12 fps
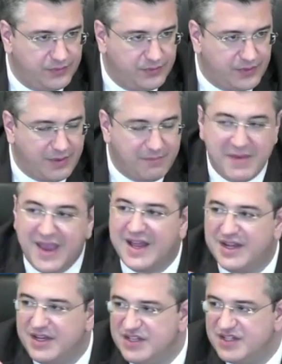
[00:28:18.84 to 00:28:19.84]
a
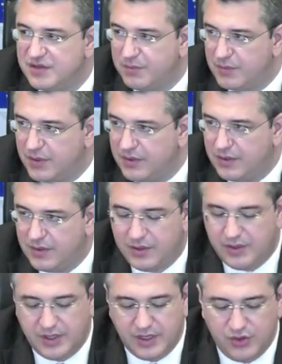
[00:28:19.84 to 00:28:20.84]
mechanism
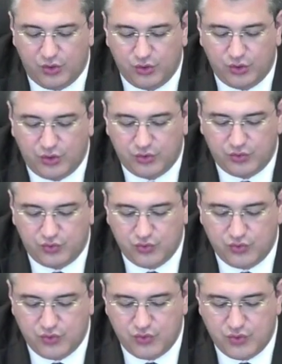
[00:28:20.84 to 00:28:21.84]
in order
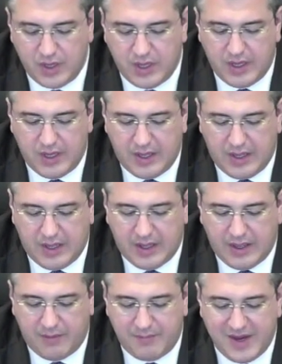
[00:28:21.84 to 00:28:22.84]
to
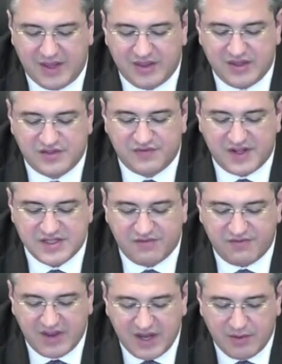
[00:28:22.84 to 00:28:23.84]
make these funds
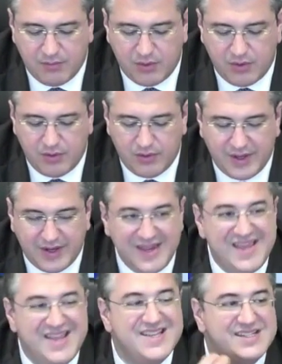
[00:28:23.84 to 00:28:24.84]
available and
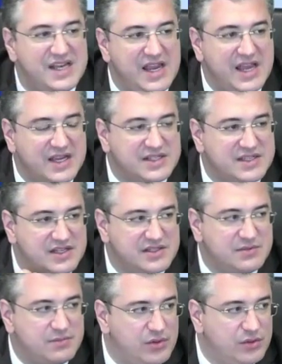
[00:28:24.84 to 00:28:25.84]
easily
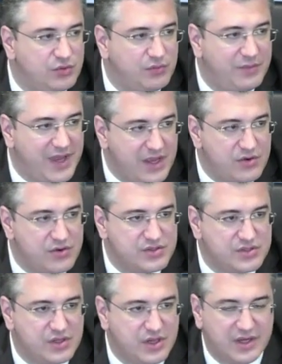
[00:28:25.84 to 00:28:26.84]
accessible to mayors
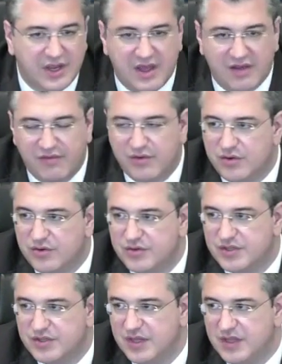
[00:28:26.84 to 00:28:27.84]
and governors
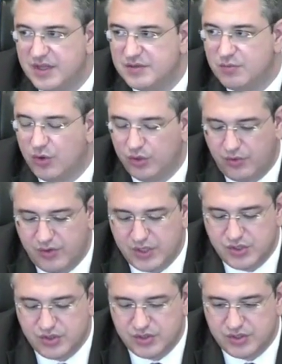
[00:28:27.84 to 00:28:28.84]
in these border
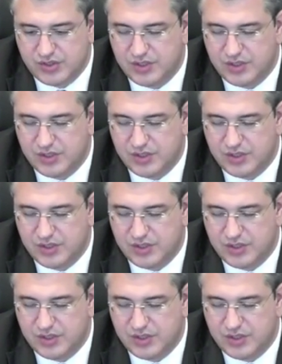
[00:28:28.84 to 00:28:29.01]
regions